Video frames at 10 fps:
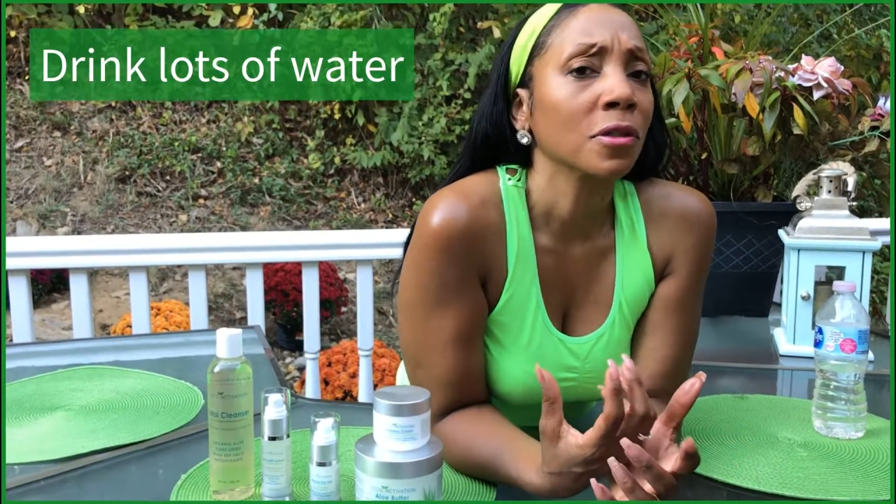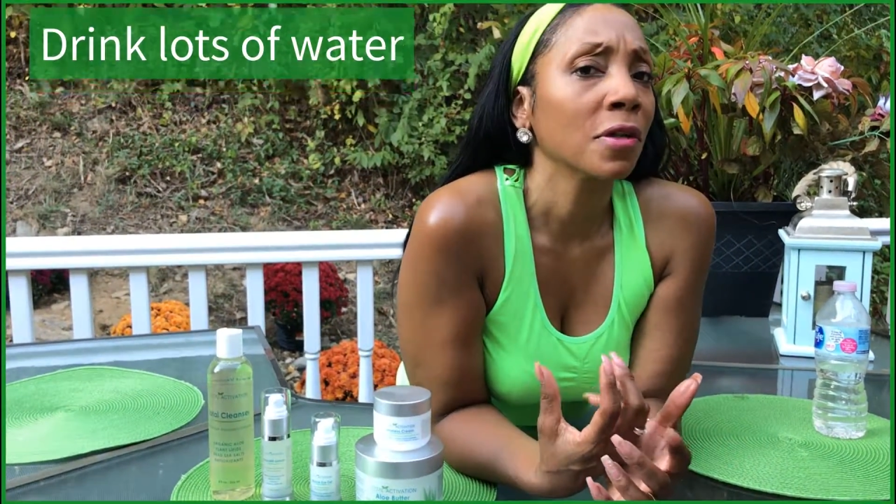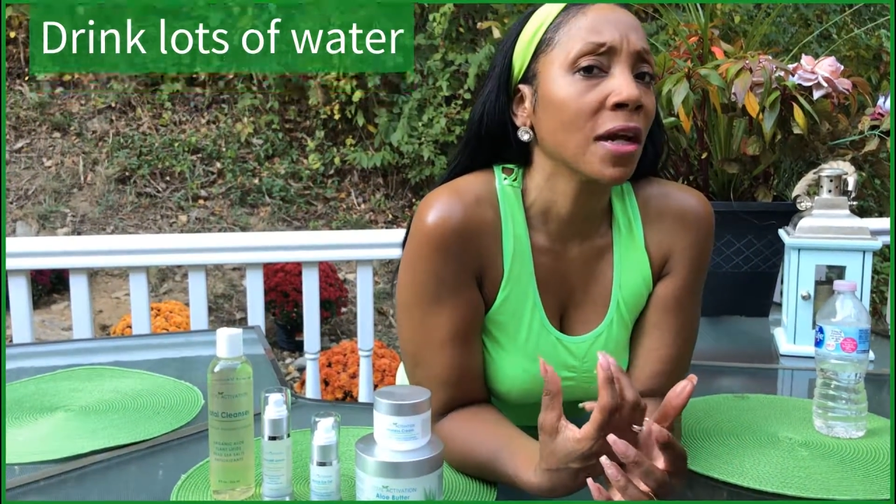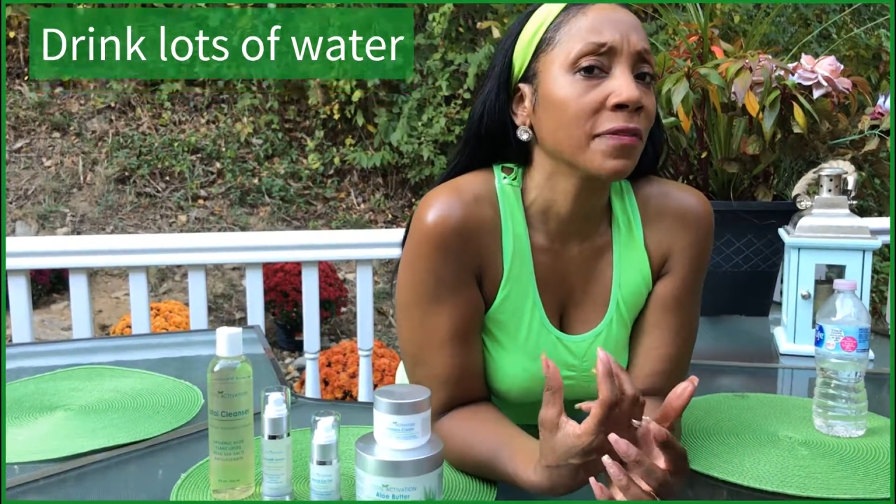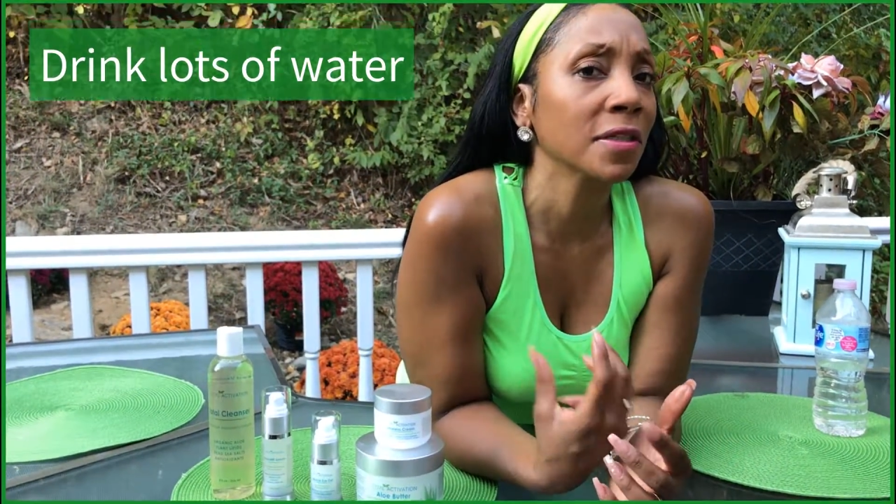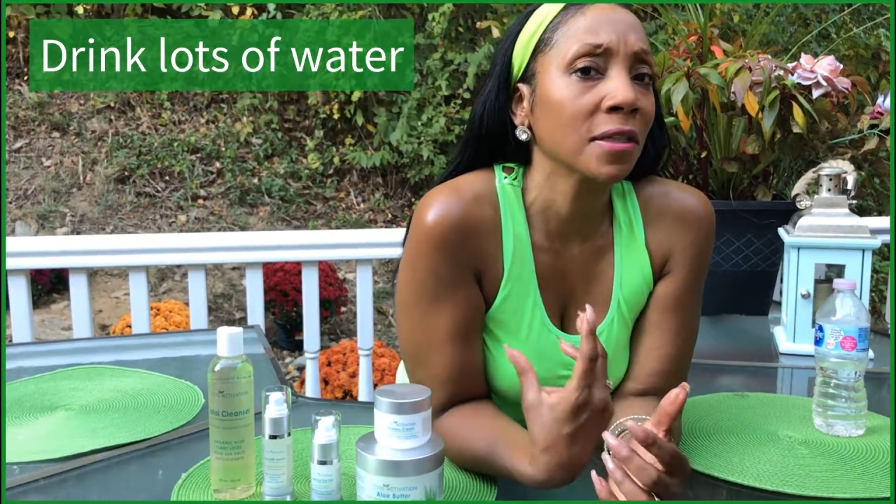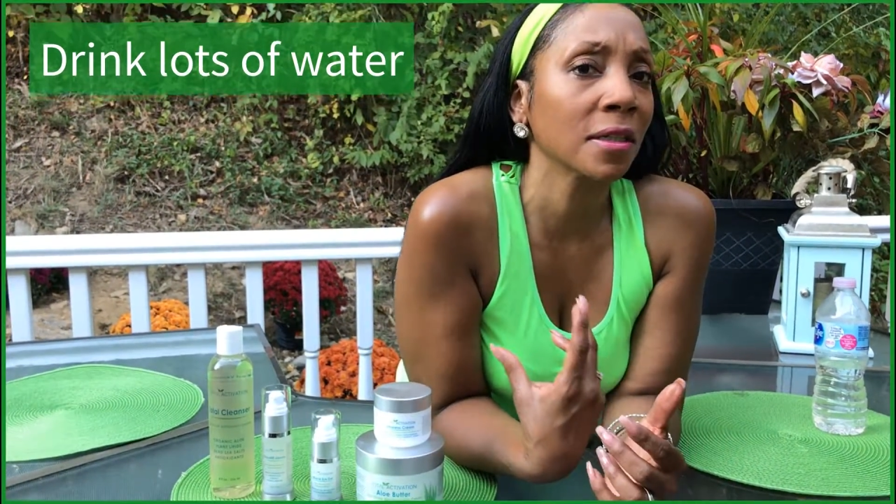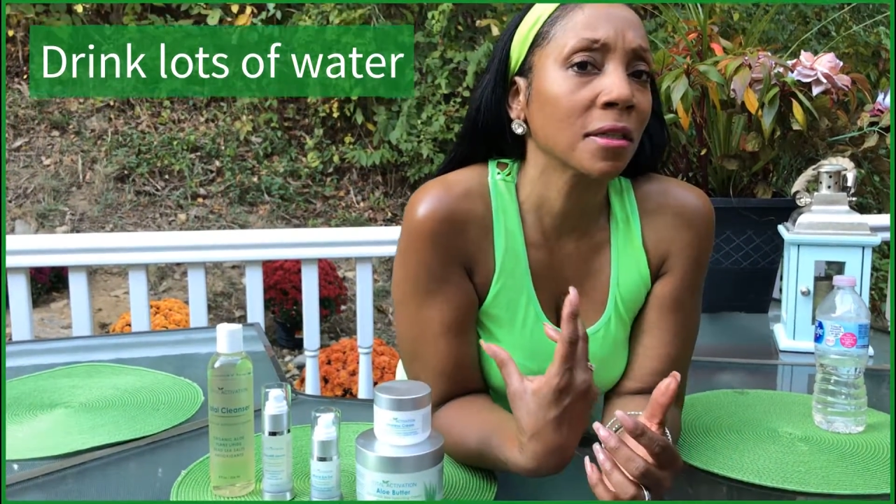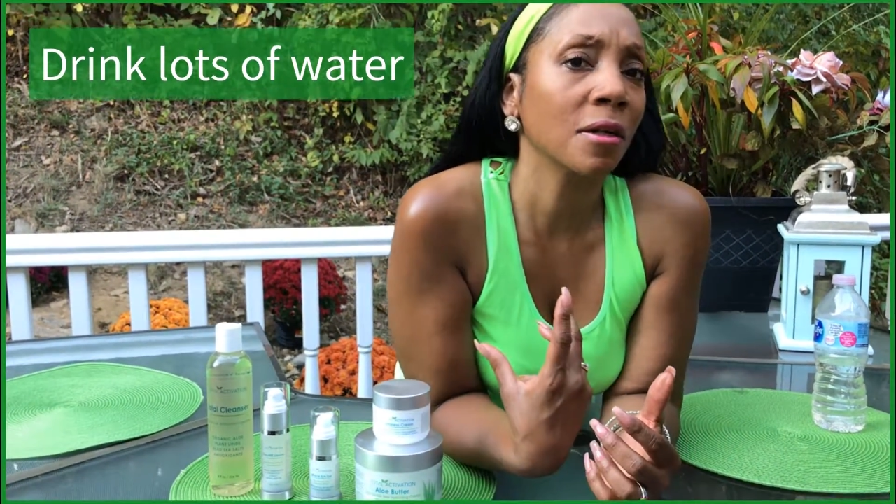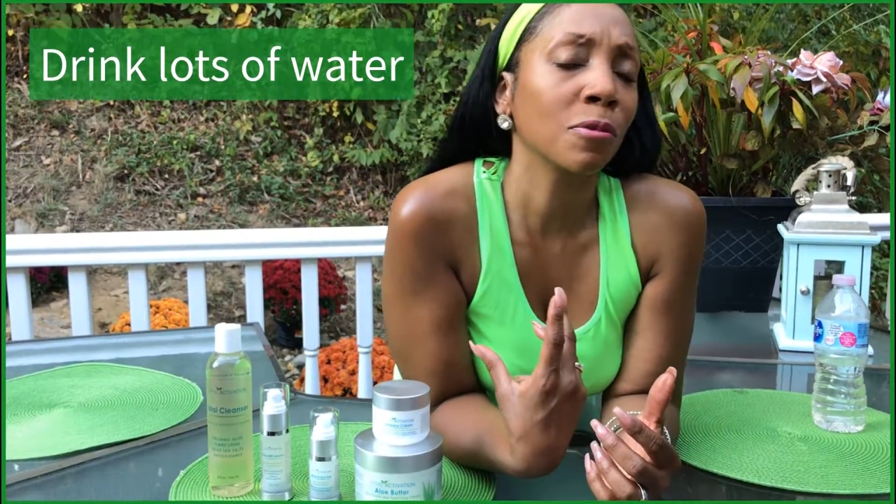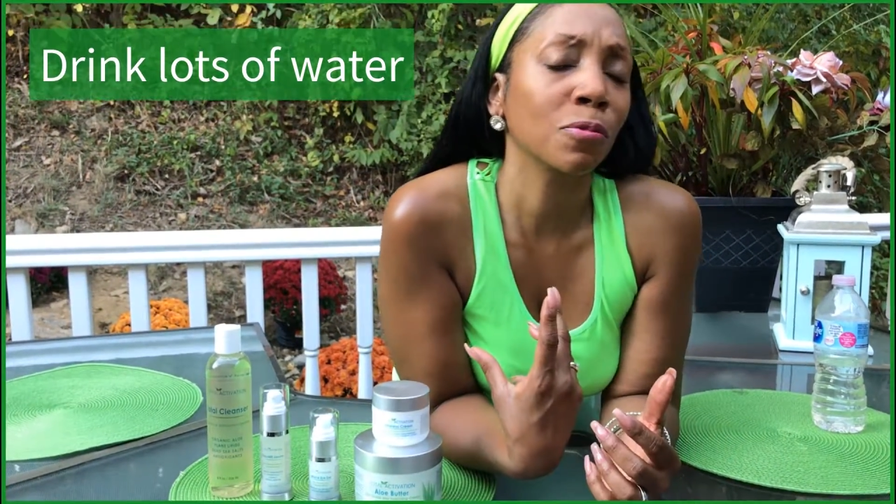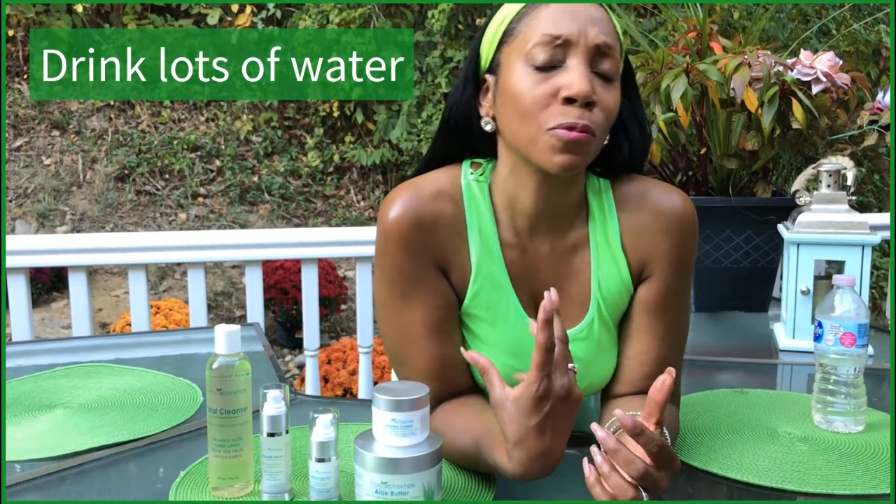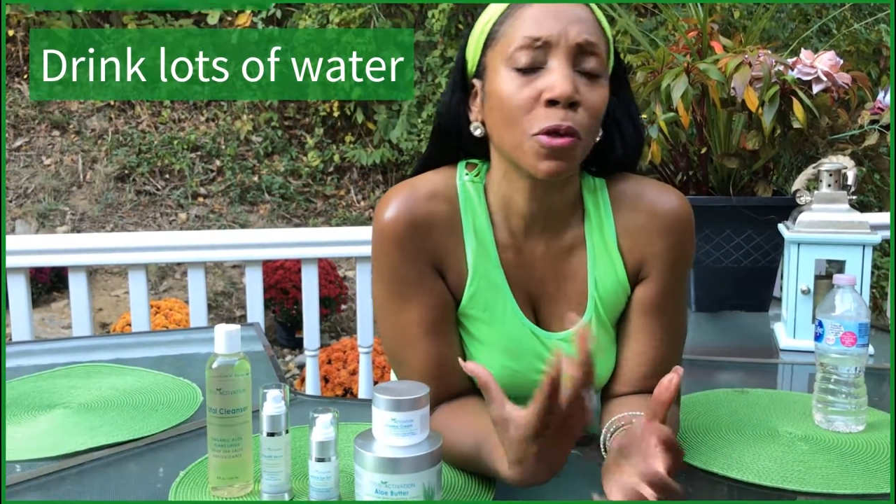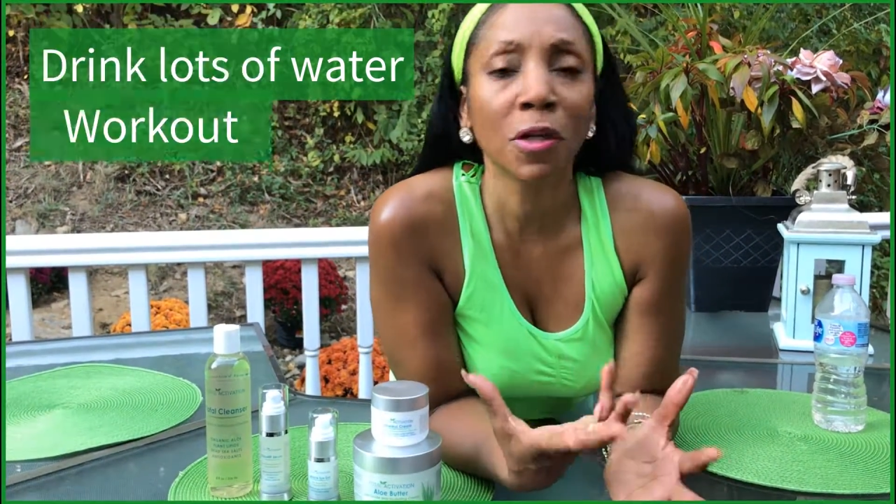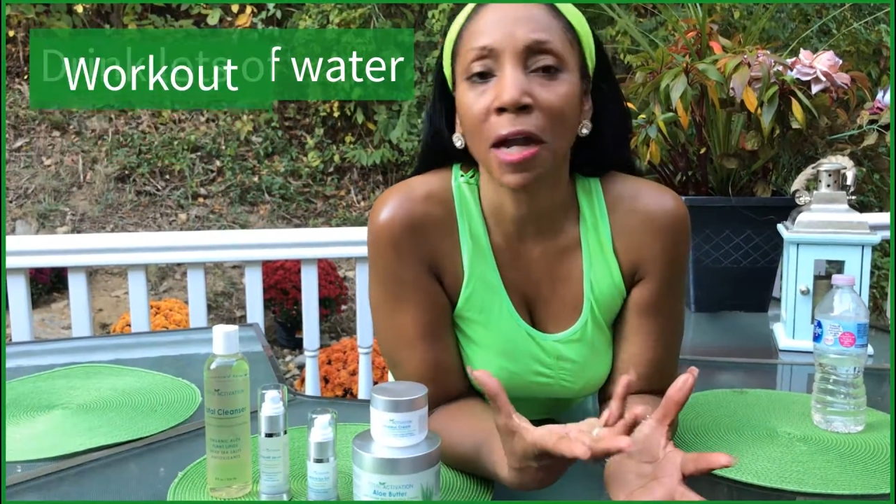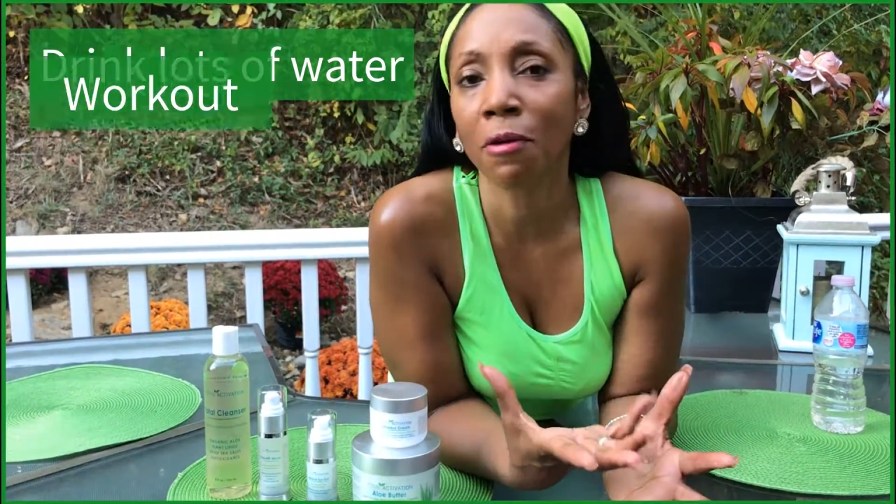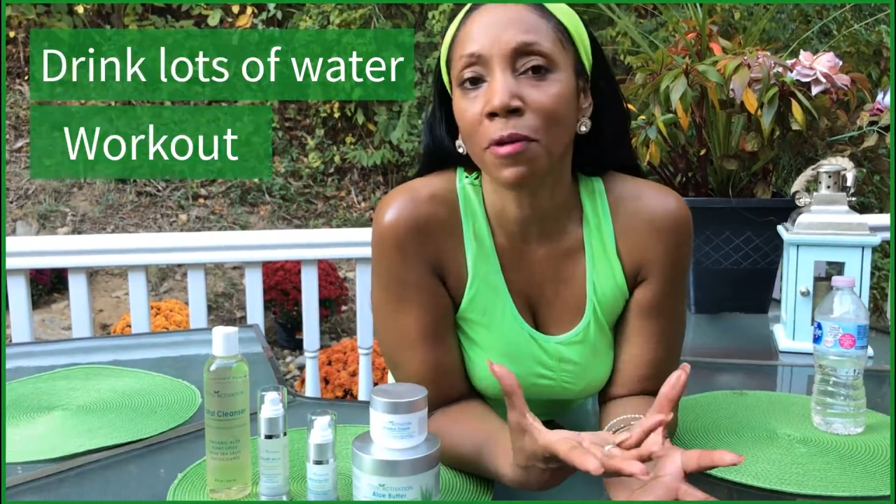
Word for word: You have to get a workout